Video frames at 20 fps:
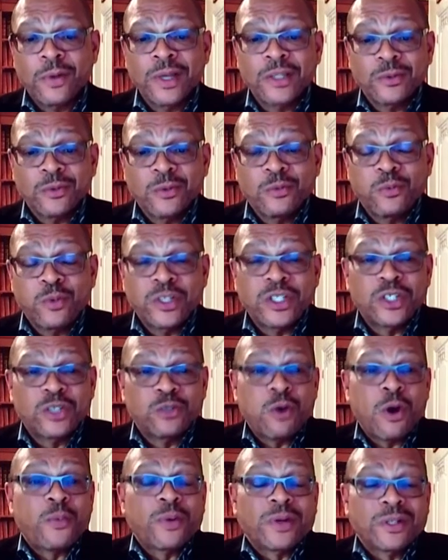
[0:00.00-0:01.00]
which is
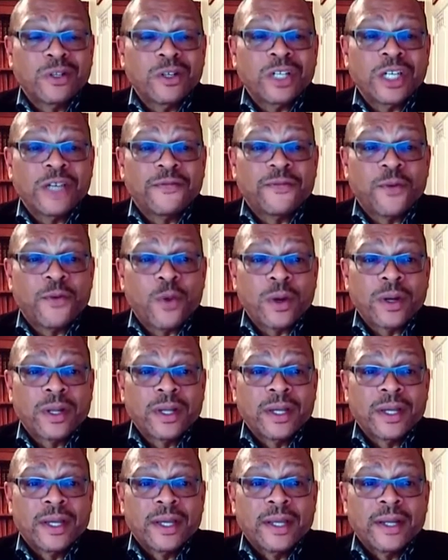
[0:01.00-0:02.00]
what we're looking for.
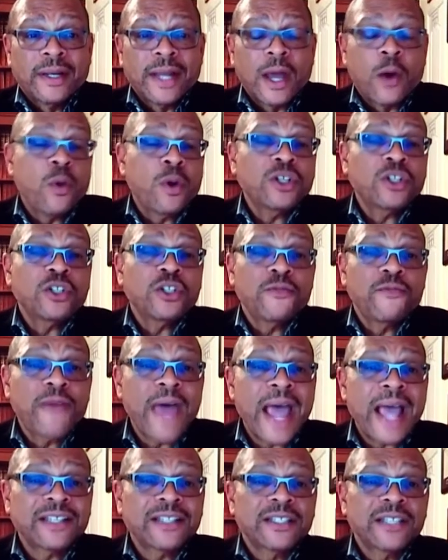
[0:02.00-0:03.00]
Now, once you're
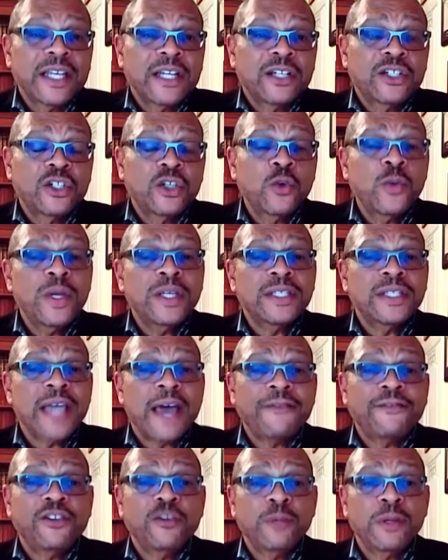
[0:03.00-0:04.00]
vaccinated, 2 weeks after
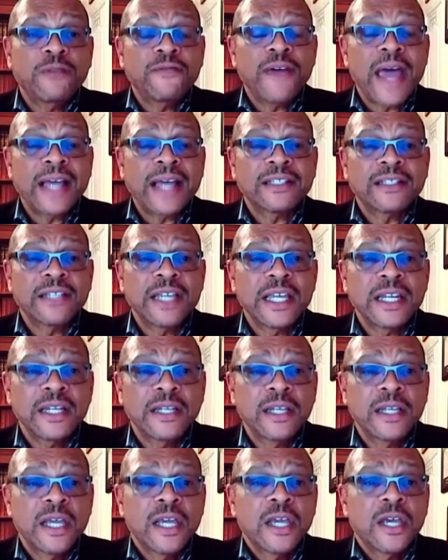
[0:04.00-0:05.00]
you've been vaccinated,
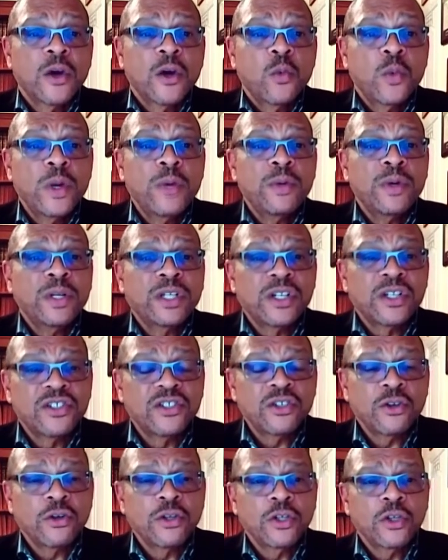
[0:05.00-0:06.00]
we would
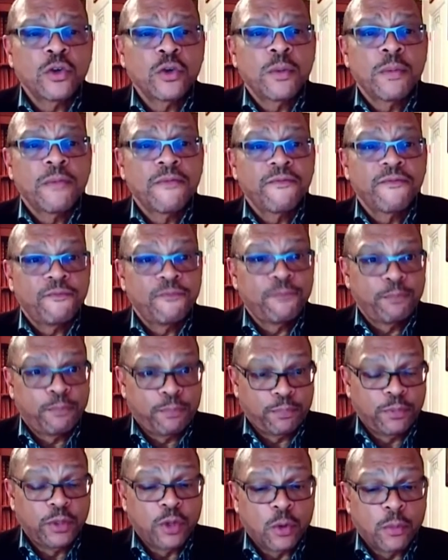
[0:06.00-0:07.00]
consider you,
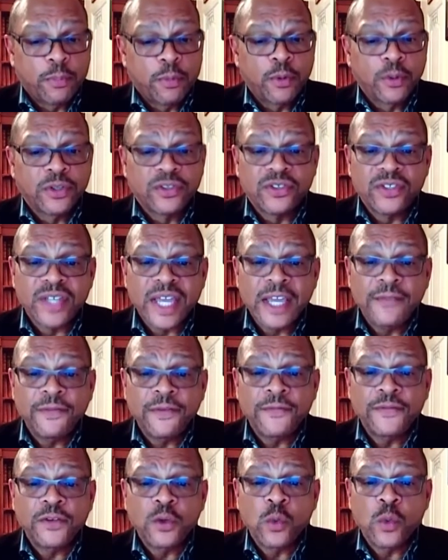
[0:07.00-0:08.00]
you know, pretty safe, if
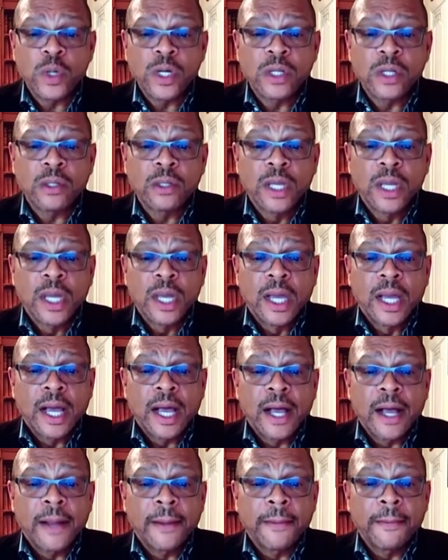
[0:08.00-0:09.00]
you will.
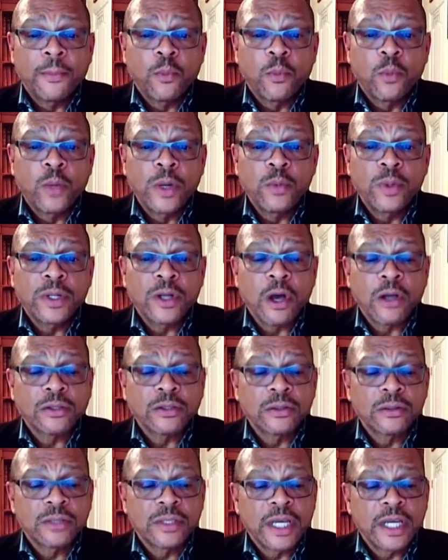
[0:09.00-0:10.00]
We would also
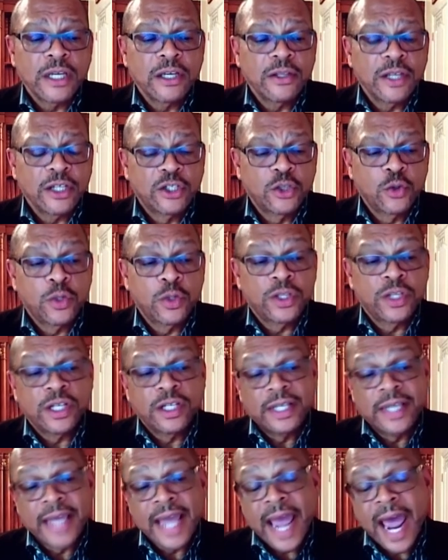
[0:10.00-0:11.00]
tell you that you could then
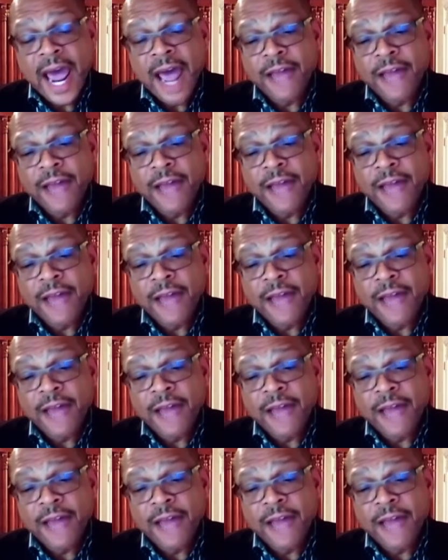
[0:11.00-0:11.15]
gather